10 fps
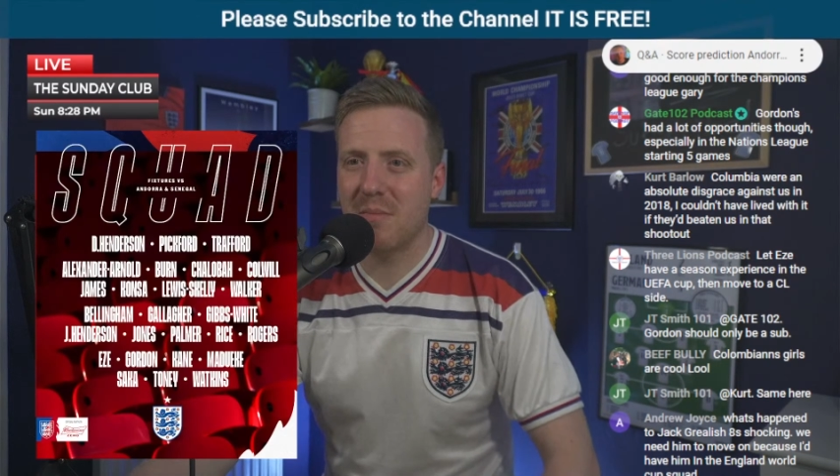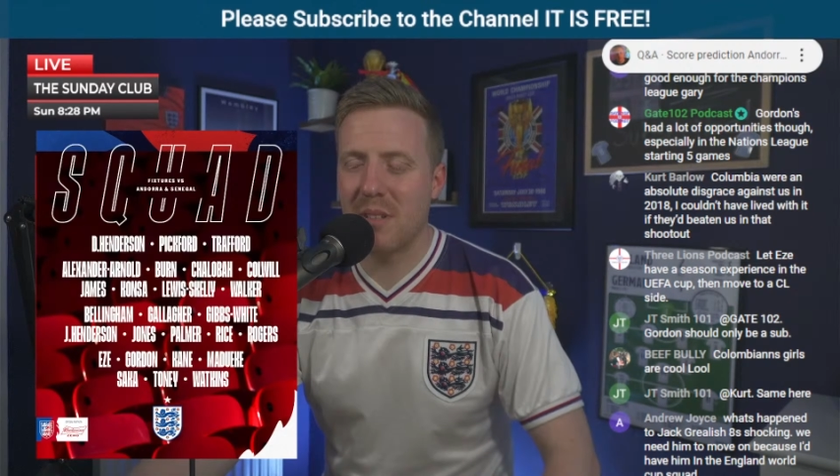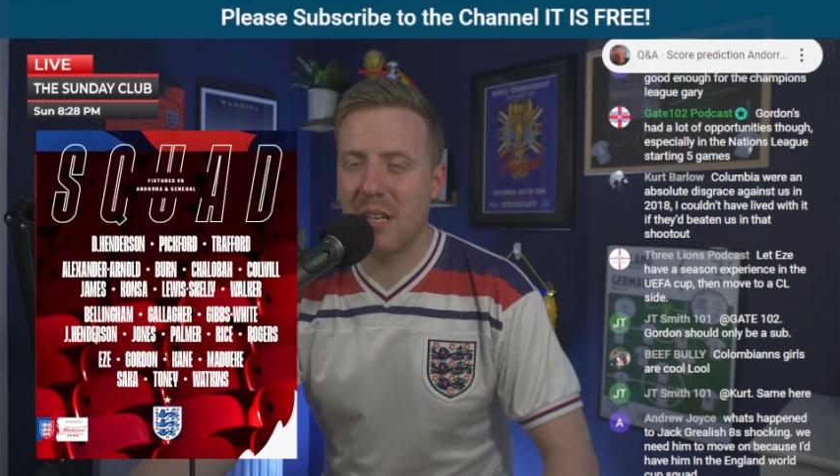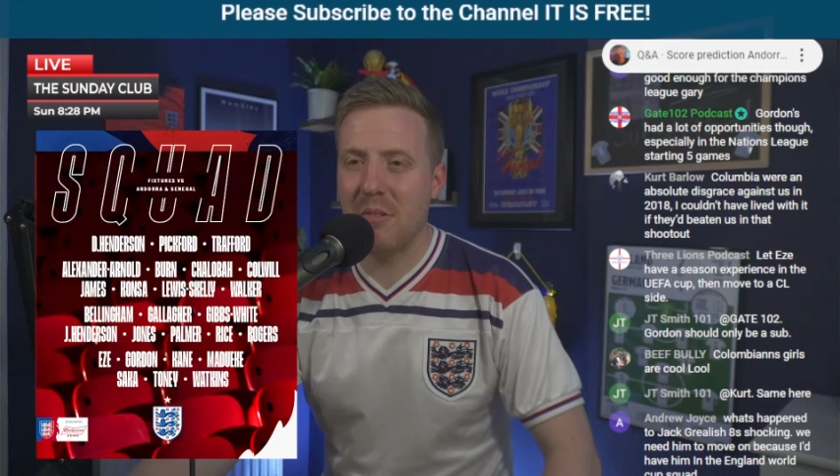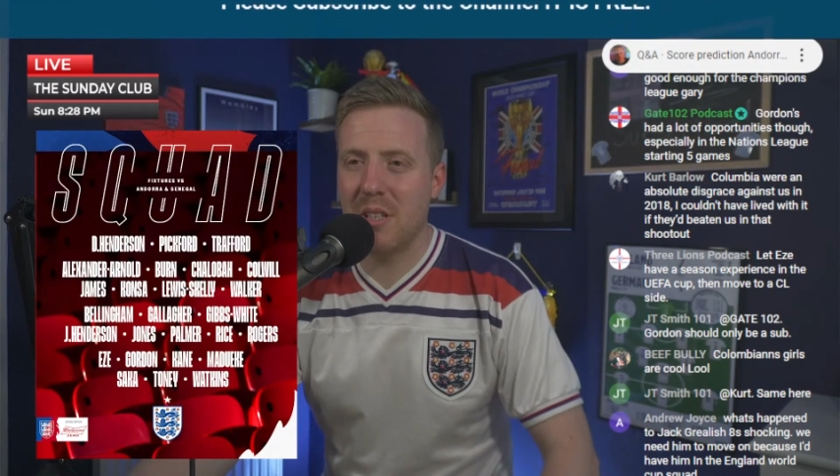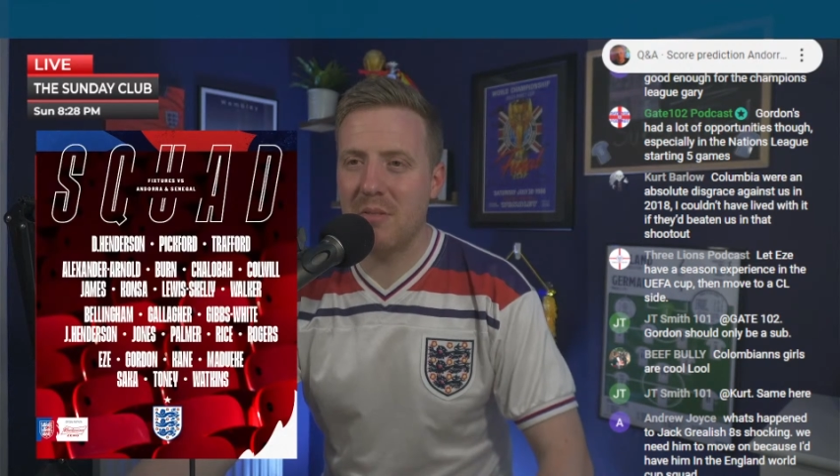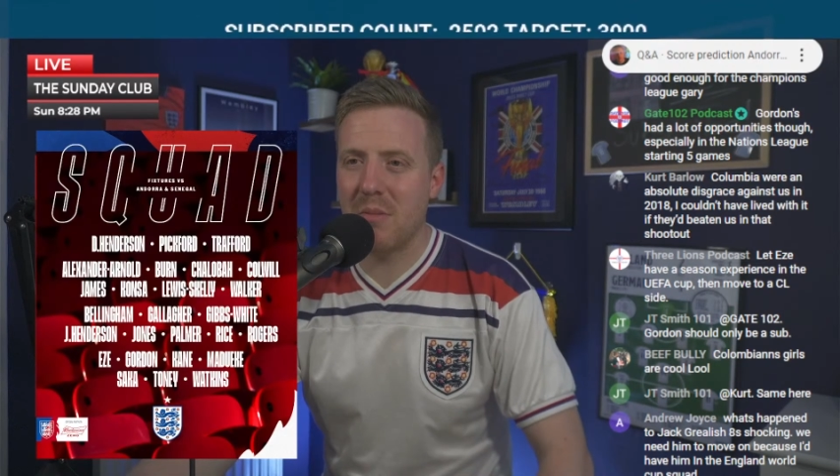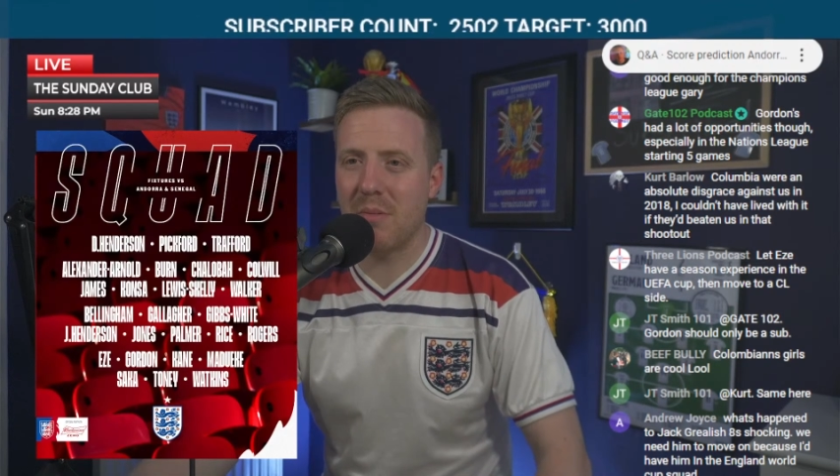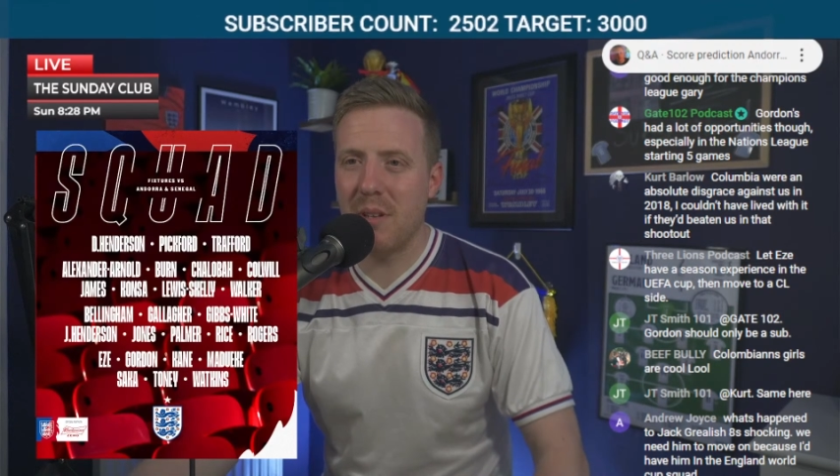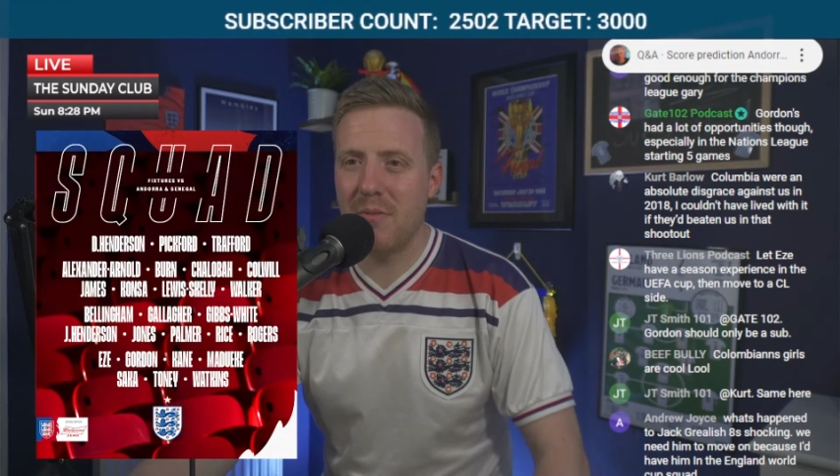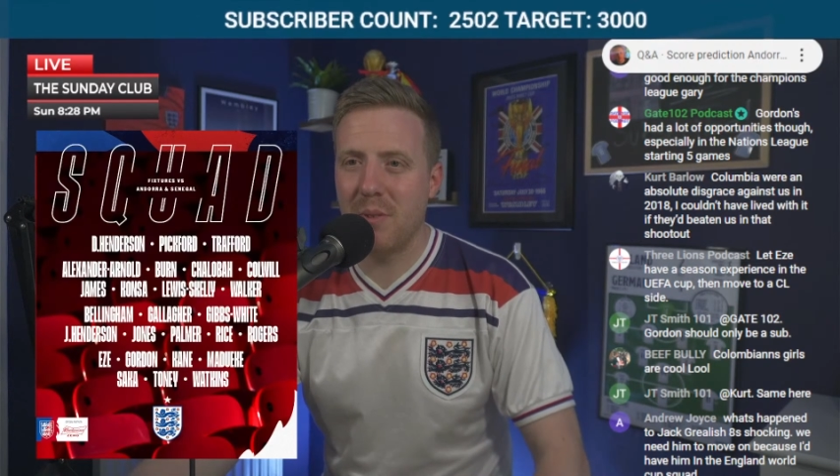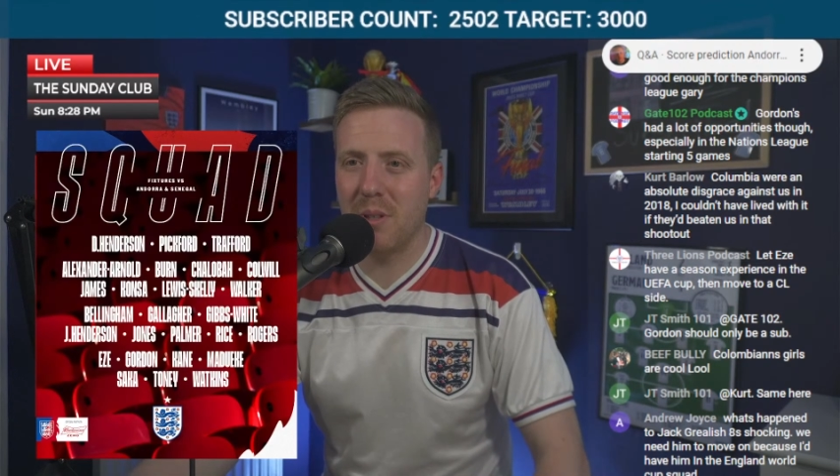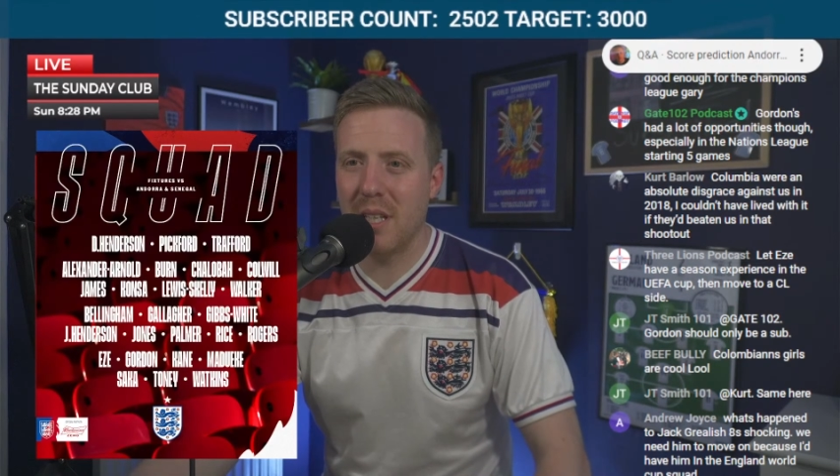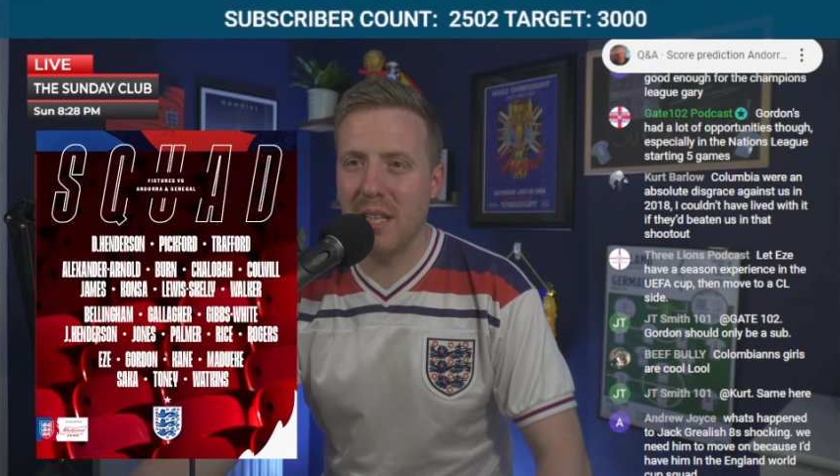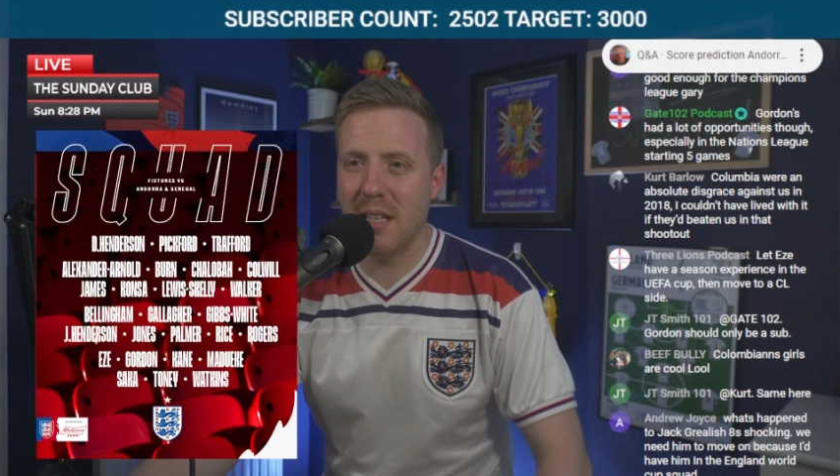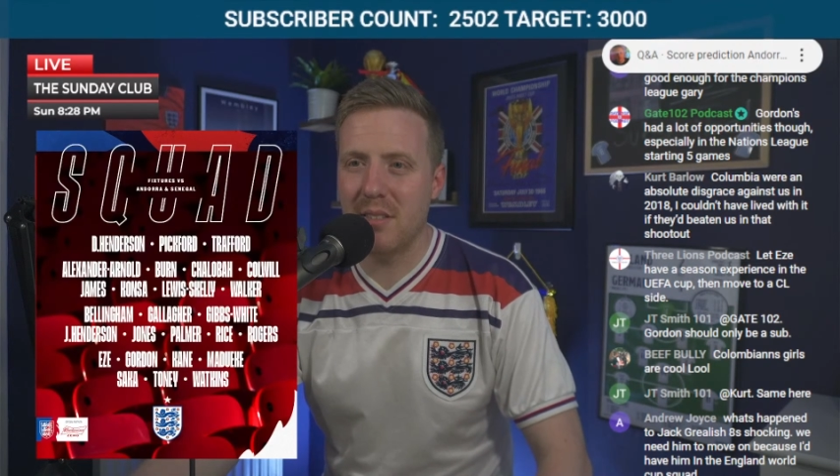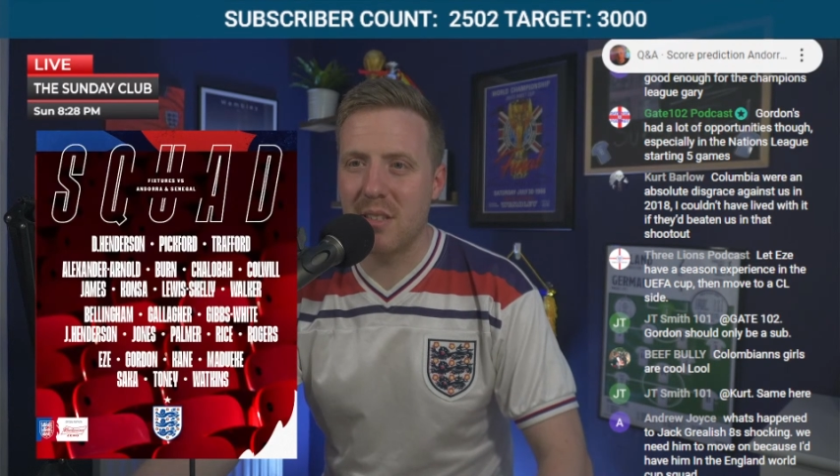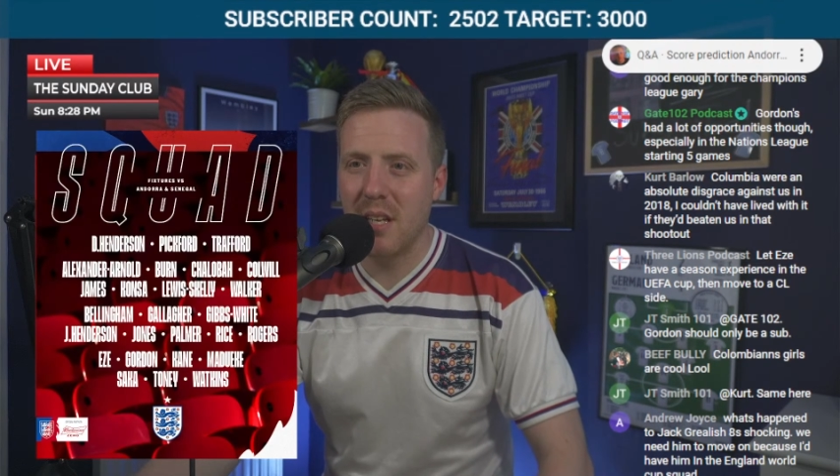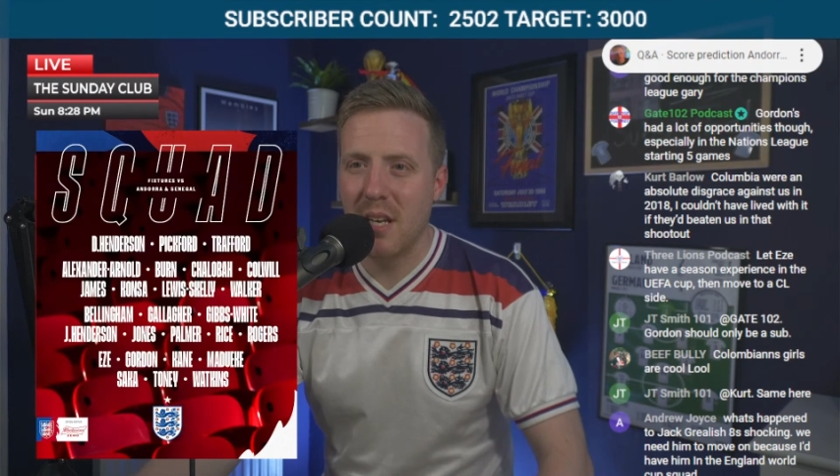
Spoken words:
That only gives him 3-4 years.